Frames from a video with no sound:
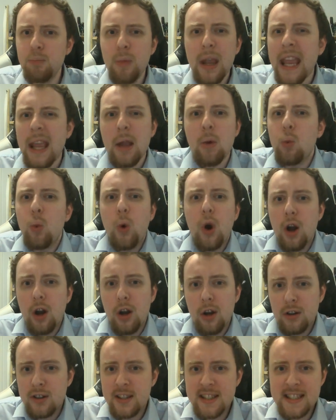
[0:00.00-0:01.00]
it
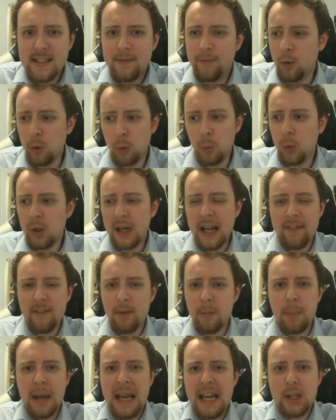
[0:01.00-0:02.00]
works for whatever
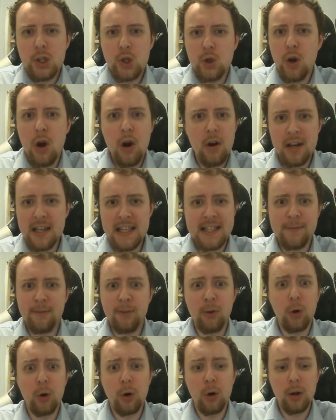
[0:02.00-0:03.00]
Patreon is
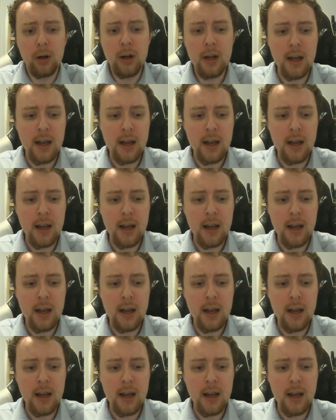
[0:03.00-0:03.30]
for.